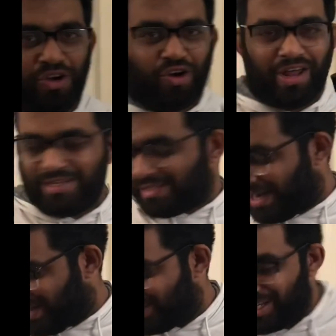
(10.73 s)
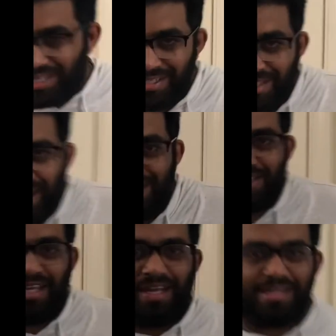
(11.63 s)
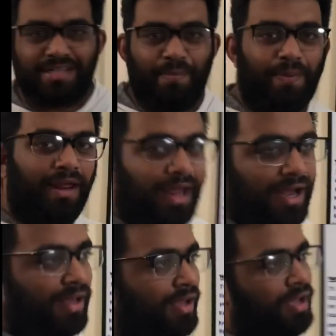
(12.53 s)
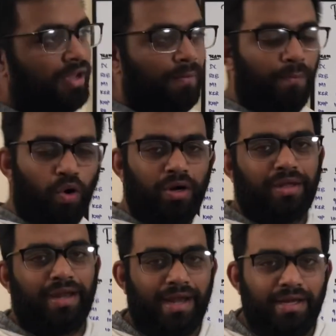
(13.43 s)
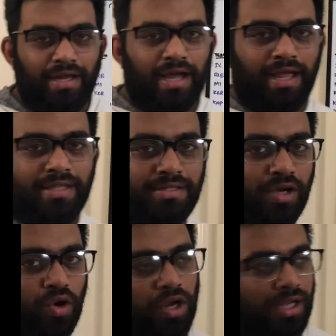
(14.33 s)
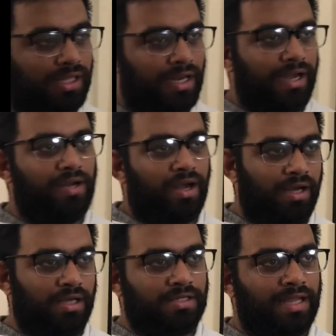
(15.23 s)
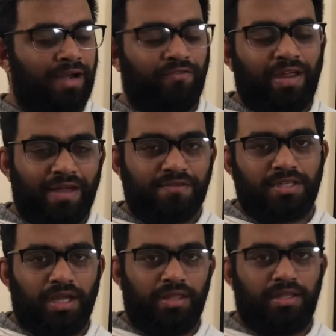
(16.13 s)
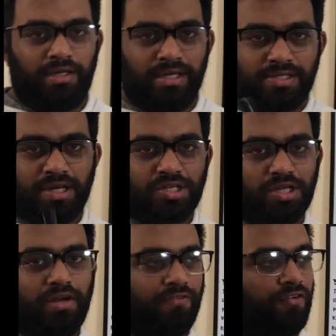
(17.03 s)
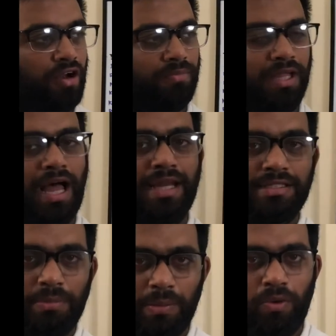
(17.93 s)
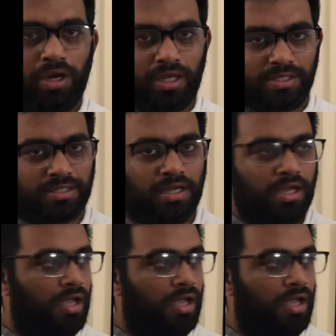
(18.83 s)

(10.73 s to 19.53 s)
Royal Challengers. They seriously played bold cricket against the Kolkata Knight Riders, and we have seen the destruction from the RCB bowlers.